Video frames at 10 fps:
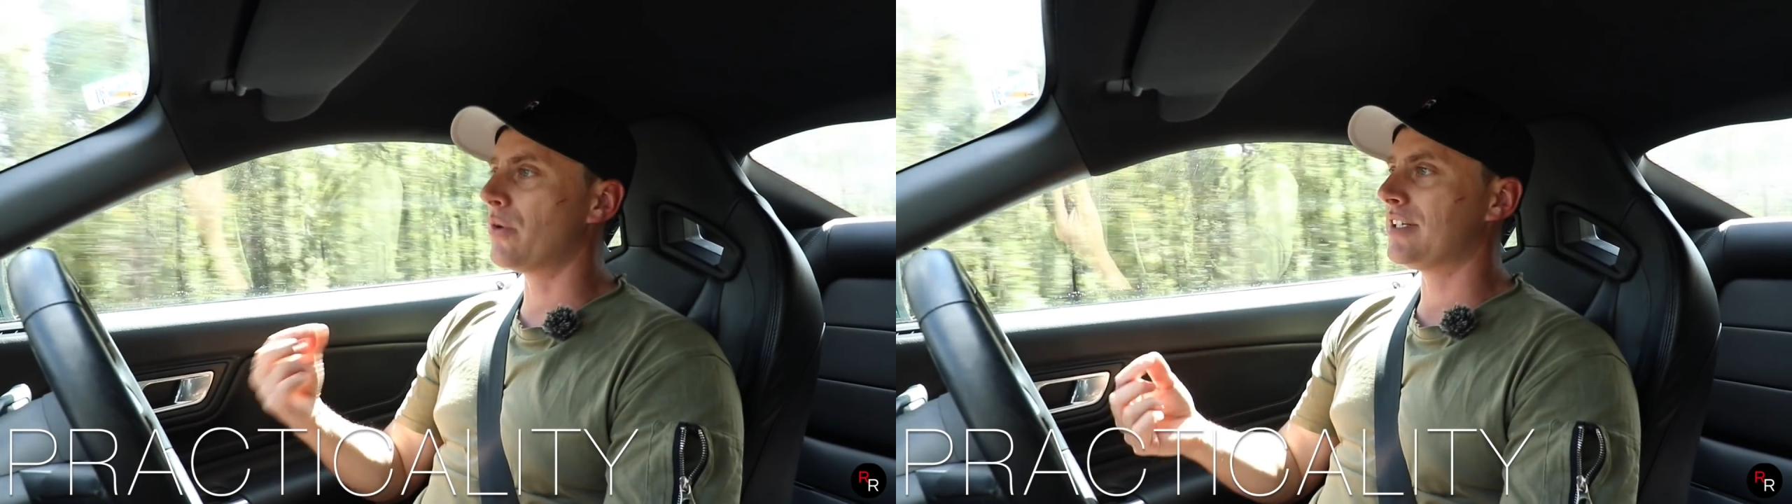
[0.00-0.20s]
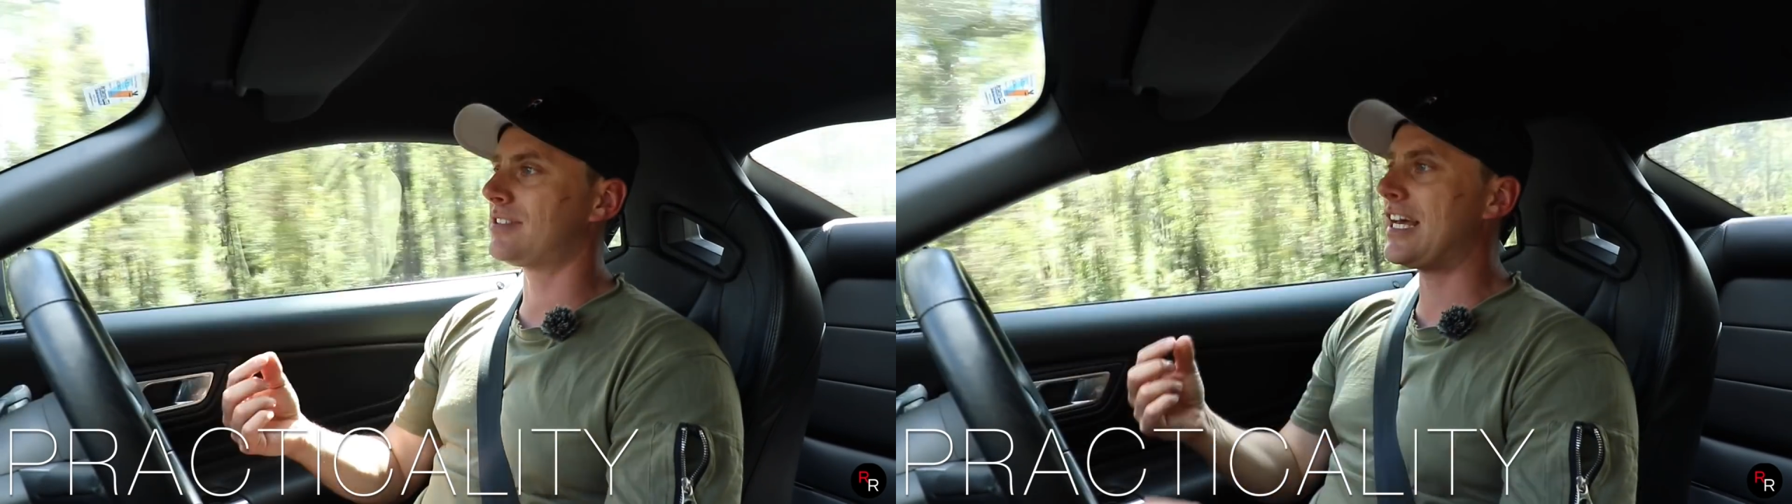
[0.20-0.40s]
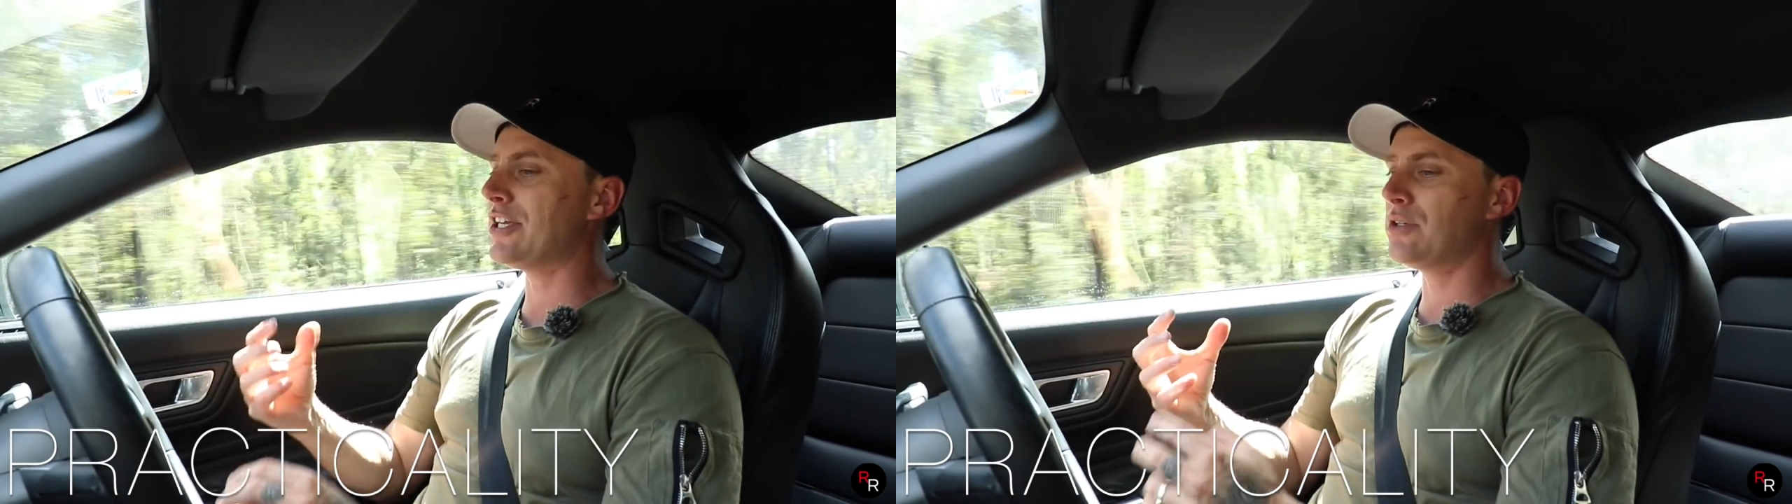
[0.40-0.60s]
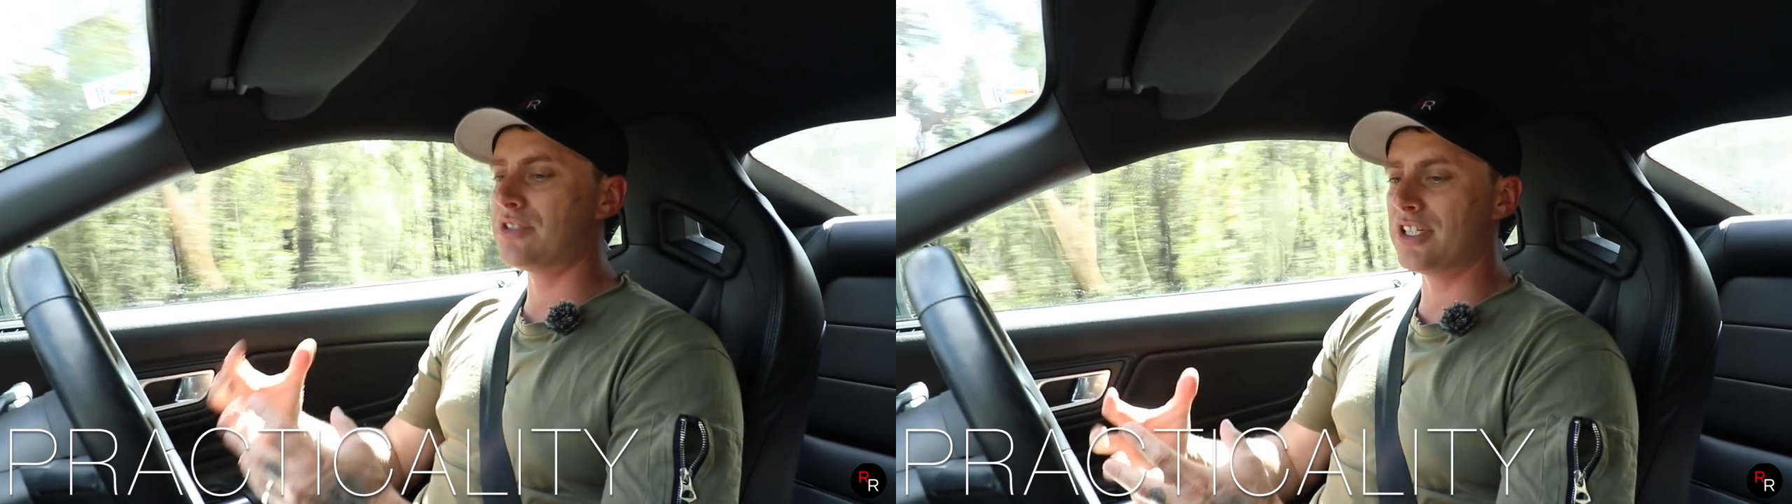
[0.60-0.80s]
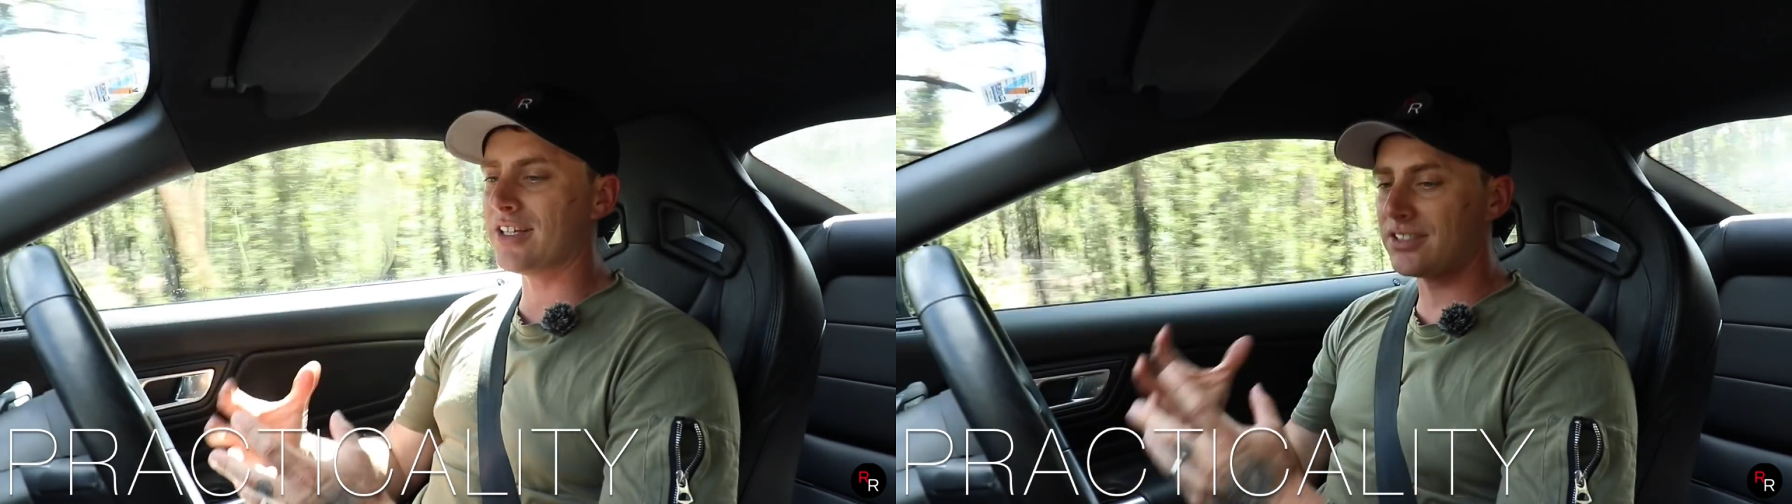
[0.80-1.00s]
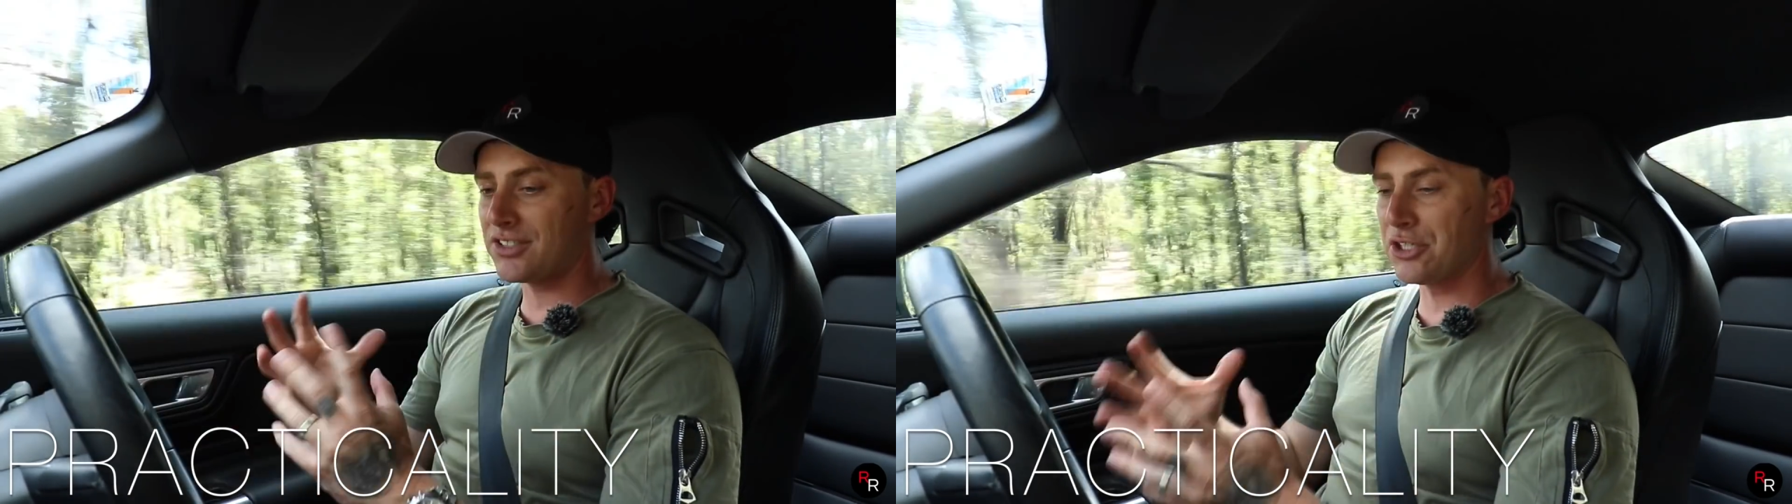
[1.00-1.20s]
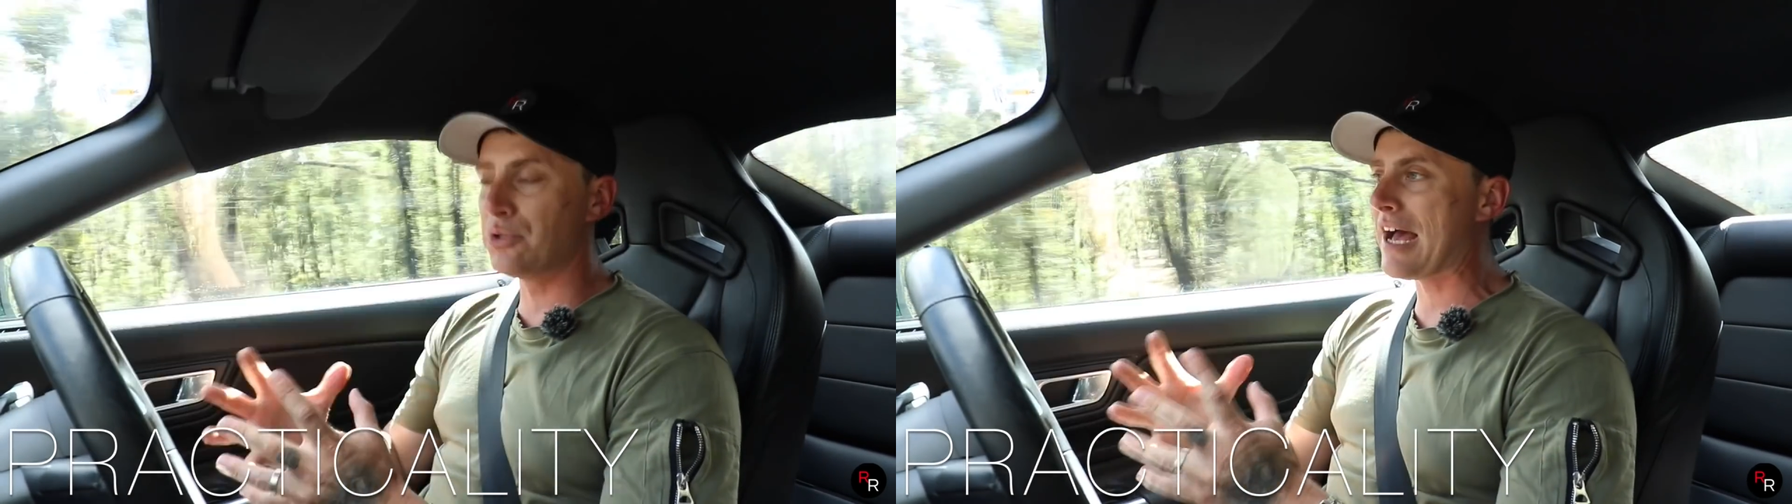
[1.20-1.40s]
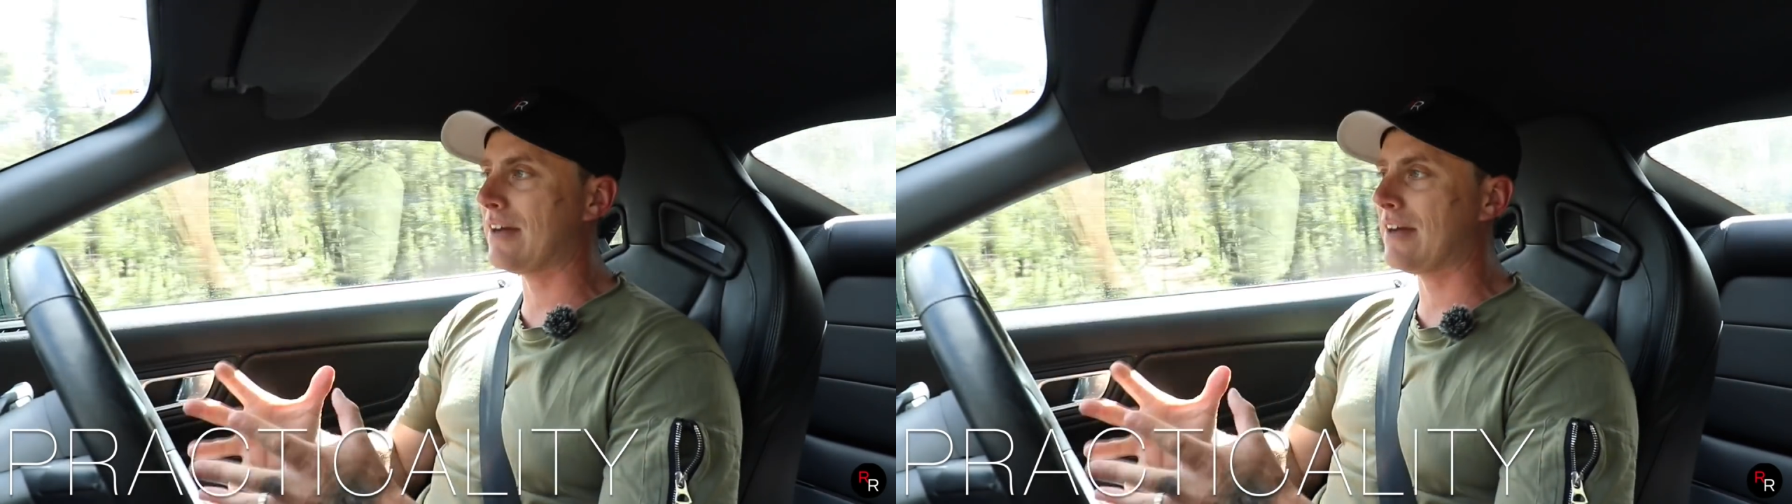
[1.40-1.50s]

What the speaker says: is that you just do